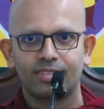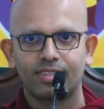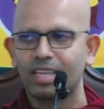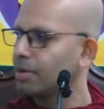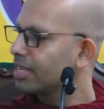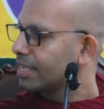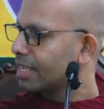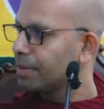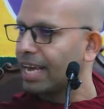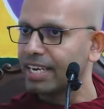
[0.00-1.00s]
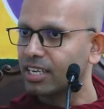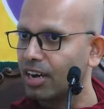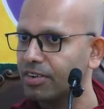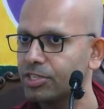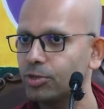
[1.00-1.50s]
They, might, they may
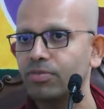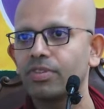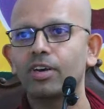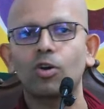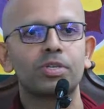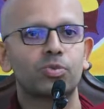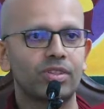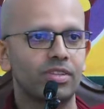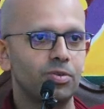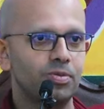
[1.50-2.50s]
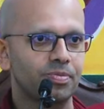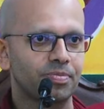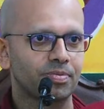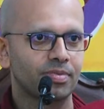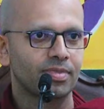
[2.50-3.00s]
encourage you if they are always with you.
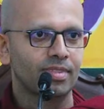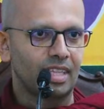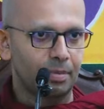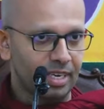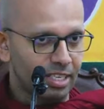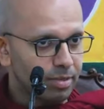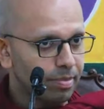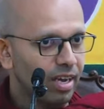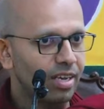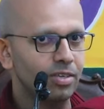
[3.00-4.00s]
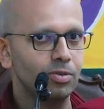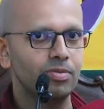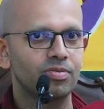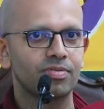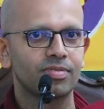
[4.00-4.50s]
They might inspire you.